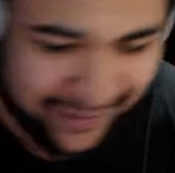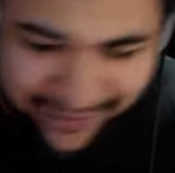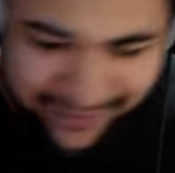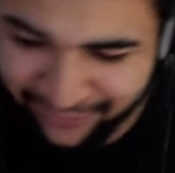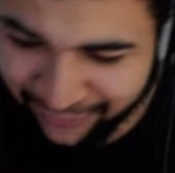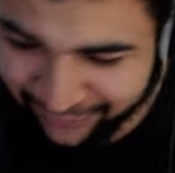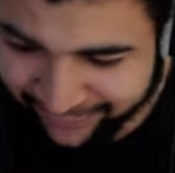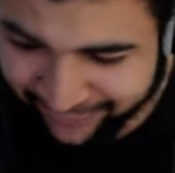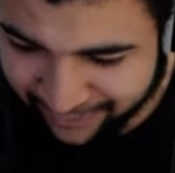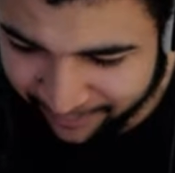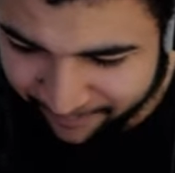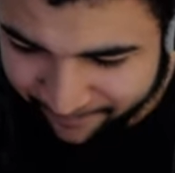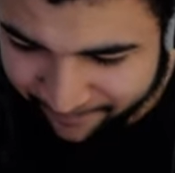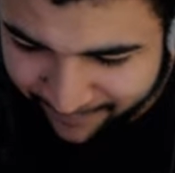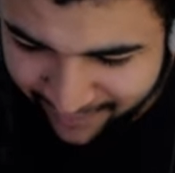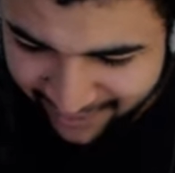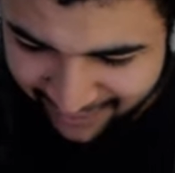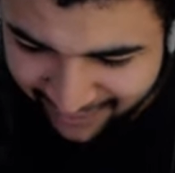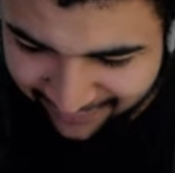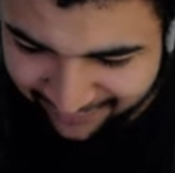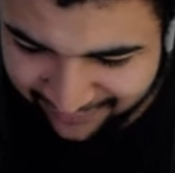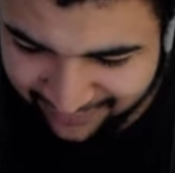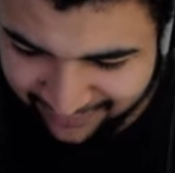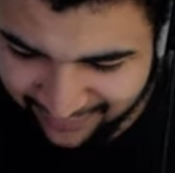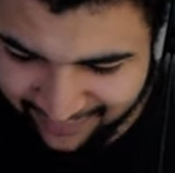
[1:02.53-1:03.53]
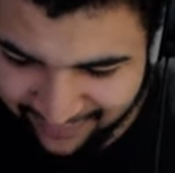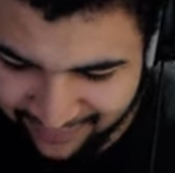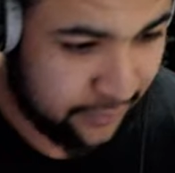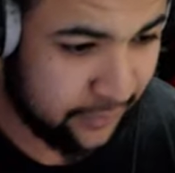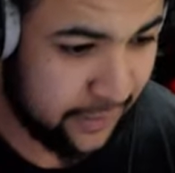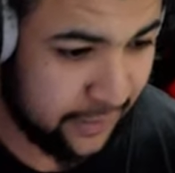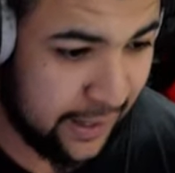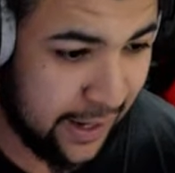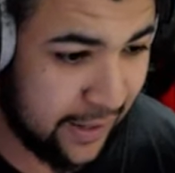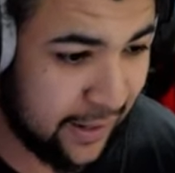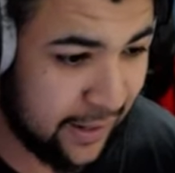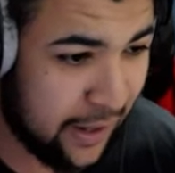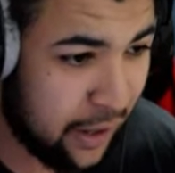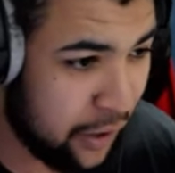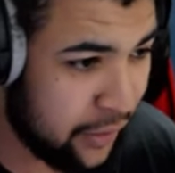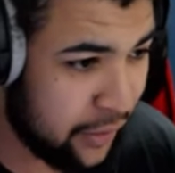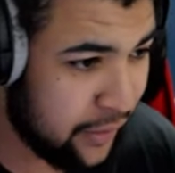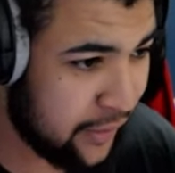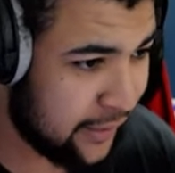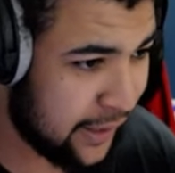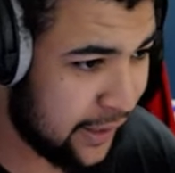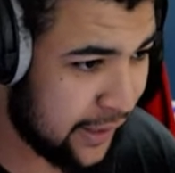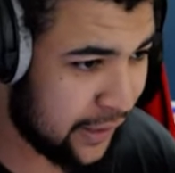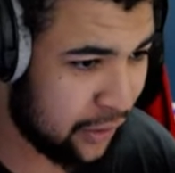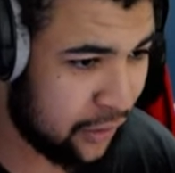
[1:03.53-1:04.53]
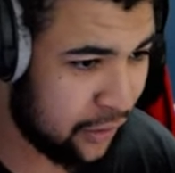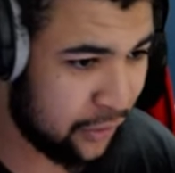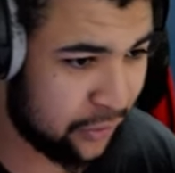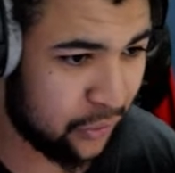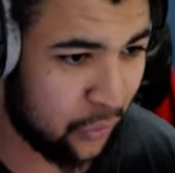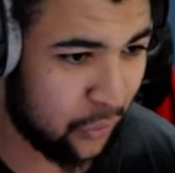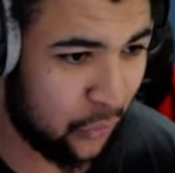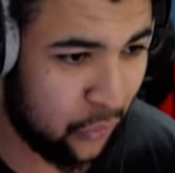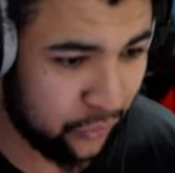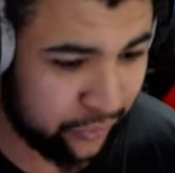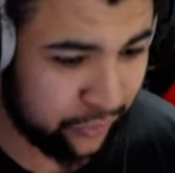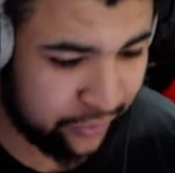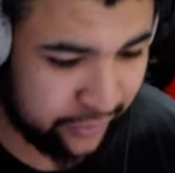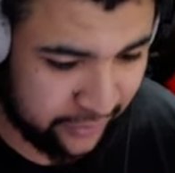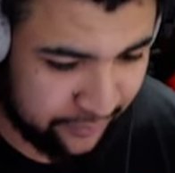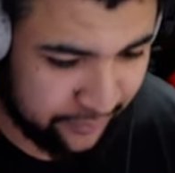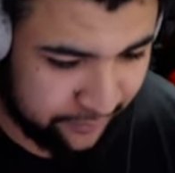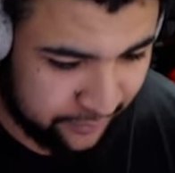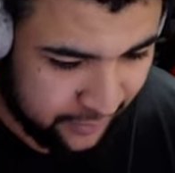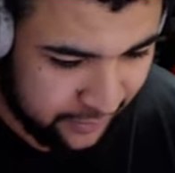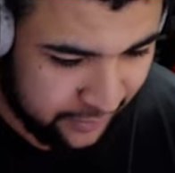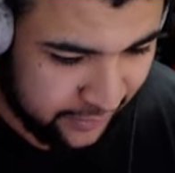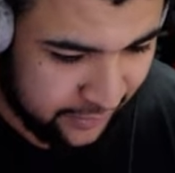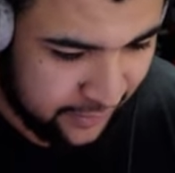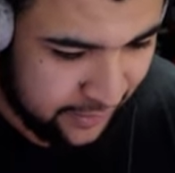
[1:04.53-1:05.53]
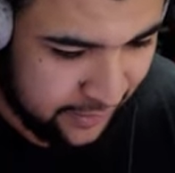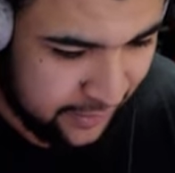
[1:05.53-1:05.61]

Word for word: Looks amazing. Yeah, the Undertaker looks awesome.